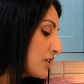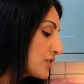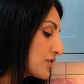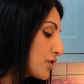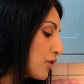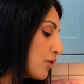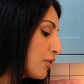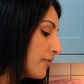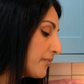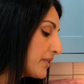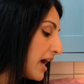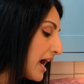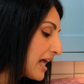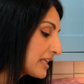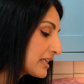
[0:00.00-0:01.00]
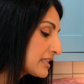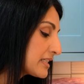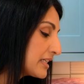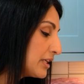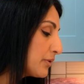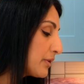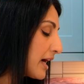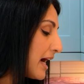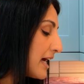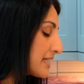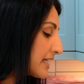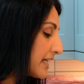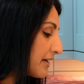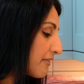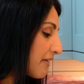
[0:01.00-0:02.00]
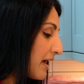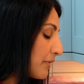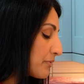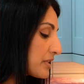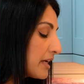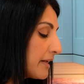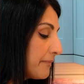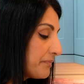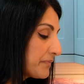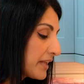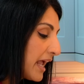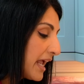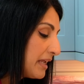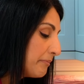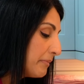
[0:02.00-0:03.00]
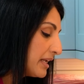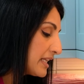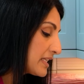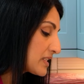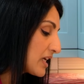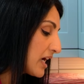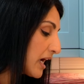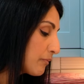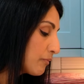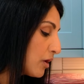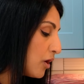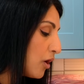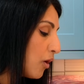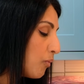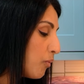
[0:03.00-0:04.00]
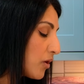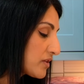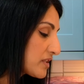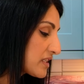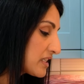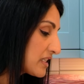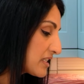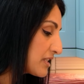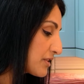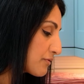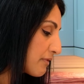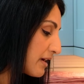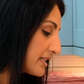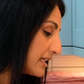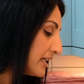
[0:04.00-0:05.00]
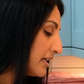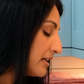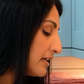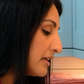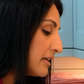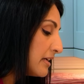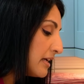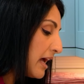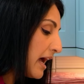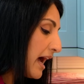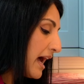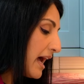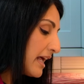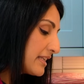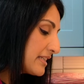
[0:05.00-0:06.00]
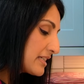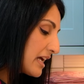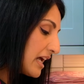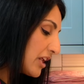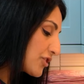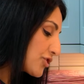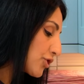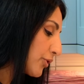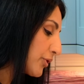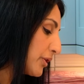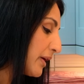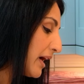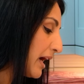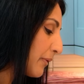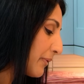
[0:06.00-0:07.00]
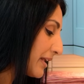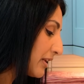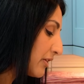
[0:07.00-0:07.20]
So I'll see you guys in around 8 minutes time once this is ready, and I'll show you how it